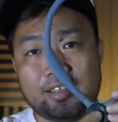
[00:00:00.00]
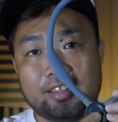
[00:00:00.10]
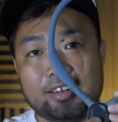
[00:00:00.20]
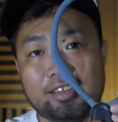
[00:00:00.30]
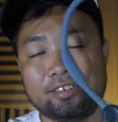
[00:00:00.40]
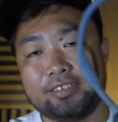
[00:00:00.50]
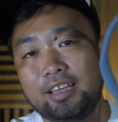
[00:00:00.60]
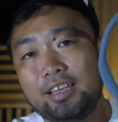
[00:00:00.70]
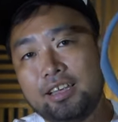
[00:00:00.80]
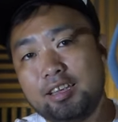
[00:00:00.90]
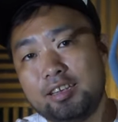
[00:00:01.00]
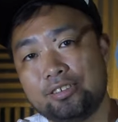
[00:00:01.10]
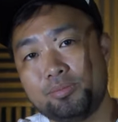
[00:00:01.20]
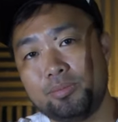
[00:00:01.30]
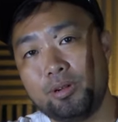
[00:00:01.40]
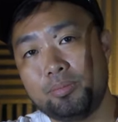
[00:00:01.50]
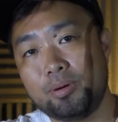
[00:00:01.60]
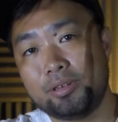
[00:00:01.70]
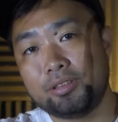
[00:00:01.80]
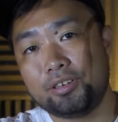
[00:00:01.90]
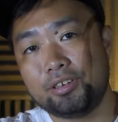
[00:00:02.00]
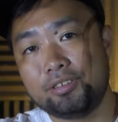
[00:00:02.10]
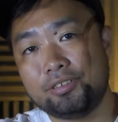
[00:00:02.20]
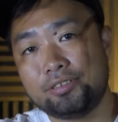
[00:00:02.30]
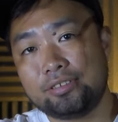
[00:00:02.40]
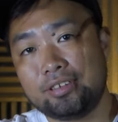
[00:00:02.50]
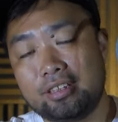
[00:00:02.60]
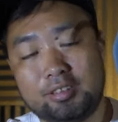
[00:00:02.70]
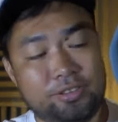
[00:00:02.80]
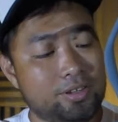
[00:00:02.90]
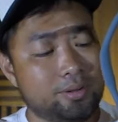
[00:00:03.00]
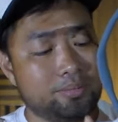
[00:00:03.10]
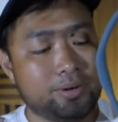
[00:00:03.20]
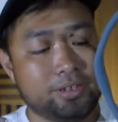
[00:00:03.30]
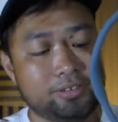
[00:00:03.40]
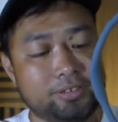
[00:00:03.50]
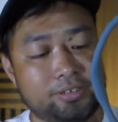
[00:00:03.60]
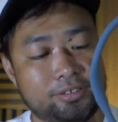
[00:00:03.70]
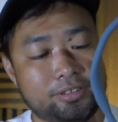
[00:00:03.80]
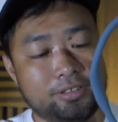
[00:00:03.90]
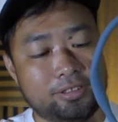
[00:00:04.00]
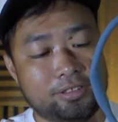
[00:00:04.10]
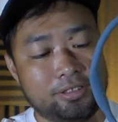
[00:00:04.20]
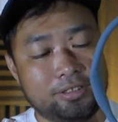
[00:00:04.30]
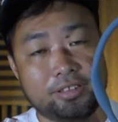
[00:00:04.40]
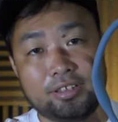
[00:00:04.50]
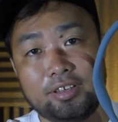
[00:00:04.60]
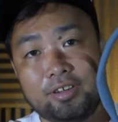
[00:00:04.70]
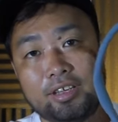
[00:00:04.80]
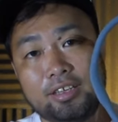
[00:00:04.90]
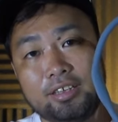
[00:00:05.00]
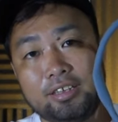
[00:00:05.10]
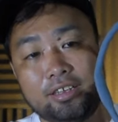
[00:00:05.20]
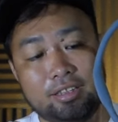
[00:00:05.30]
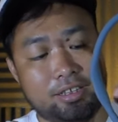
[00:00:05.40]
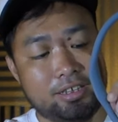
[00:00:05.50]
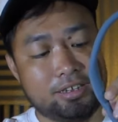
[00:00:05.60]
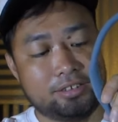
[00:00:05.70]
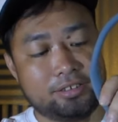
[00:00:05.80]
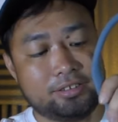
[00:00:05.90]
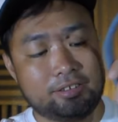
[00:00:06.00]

there is a small button that you can press okay and then